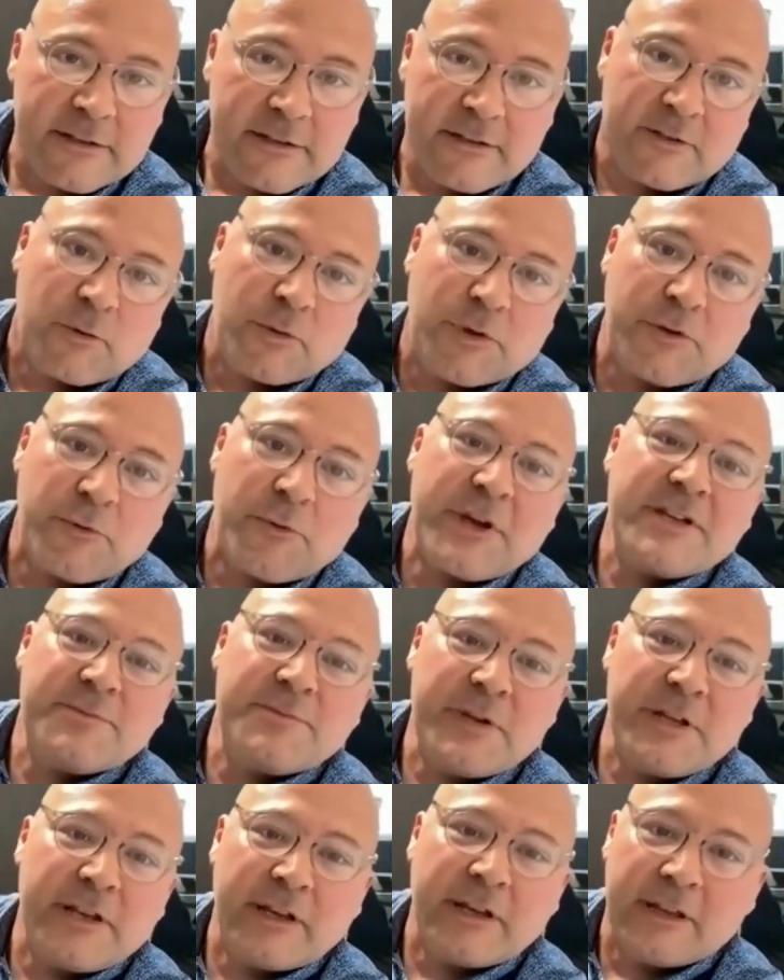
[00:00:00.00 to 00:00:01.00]
So with a raised
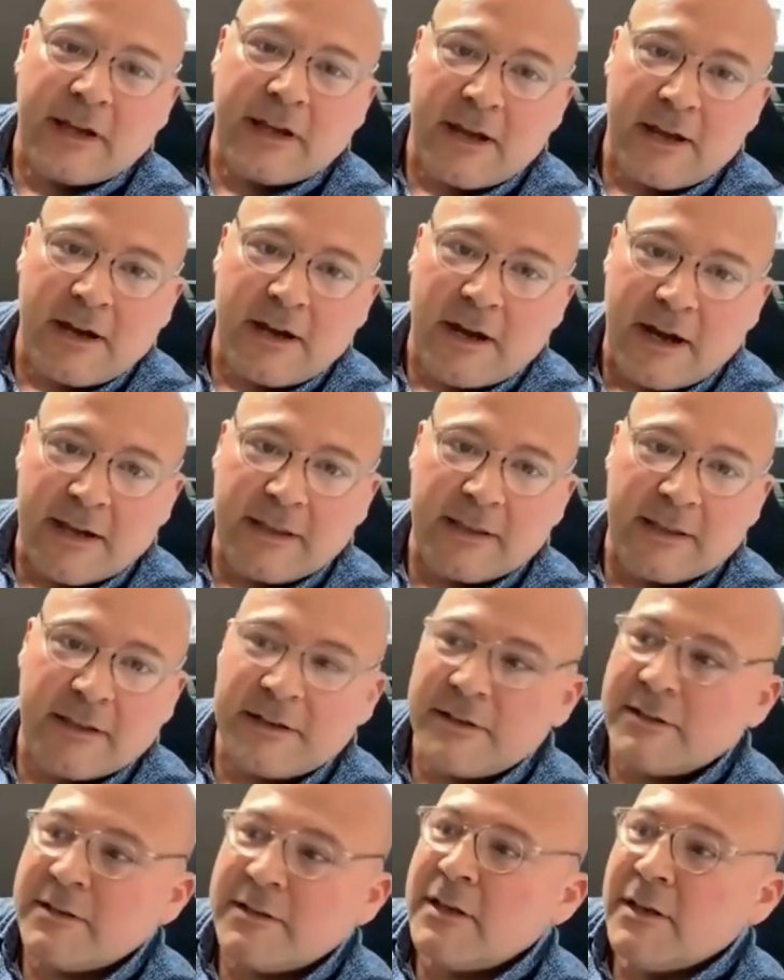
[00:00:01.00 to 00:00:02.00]
median
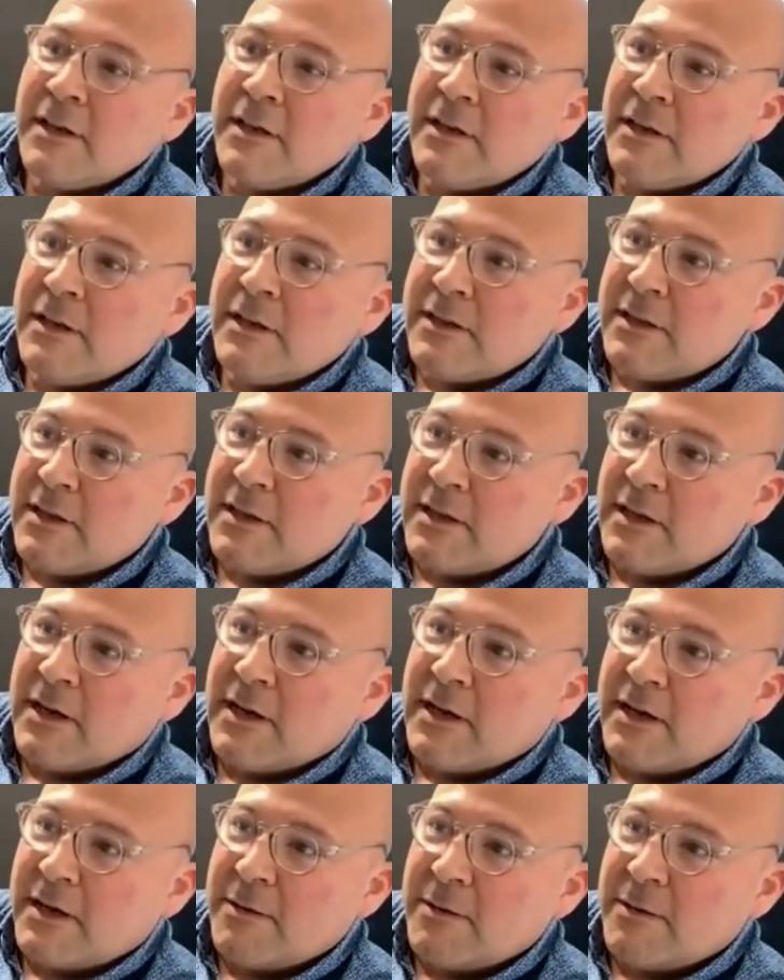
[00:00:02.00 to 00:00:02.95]
island, it's